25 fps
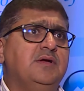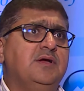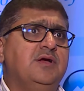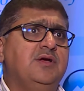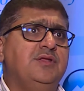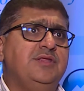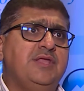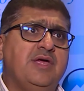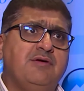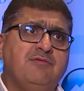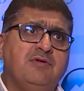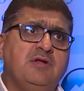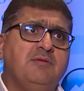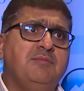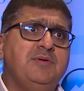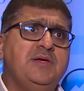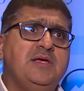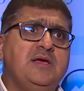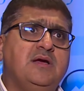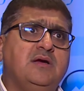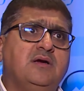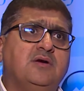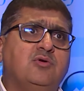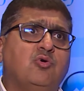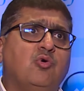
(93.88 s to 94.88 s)
there will
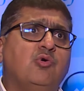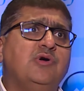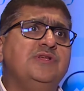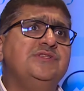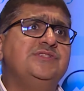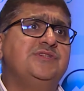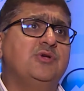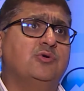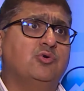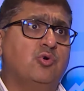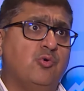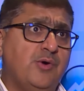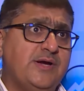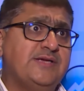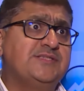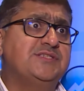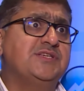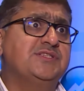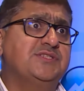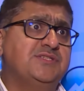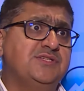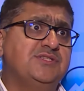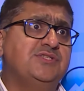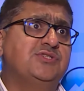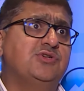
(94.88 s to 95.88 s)
be a
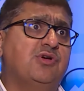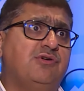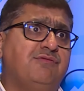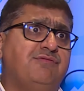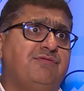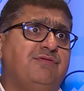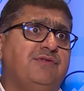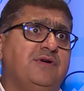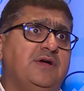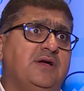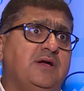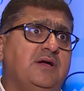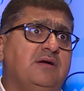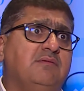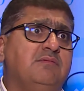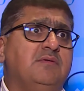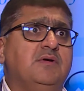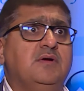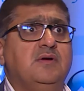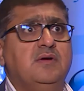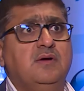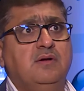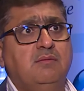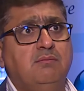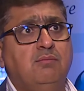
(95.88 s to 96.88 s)
coexistence of
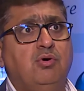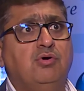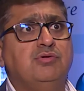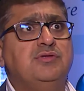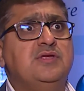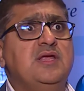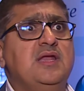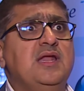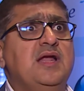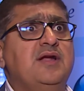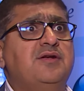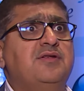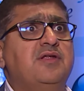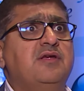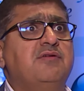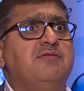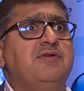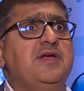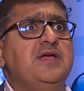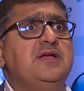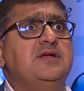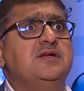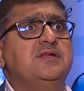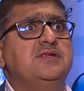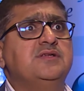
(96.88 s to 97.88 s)
both the electric
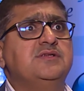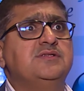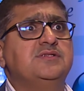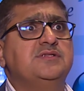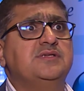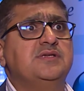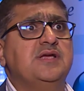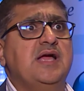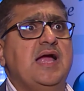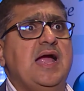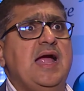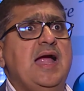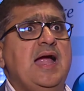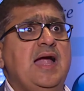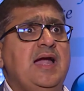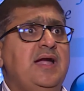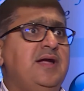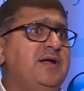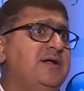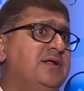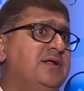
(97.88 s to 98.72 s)
vehicles and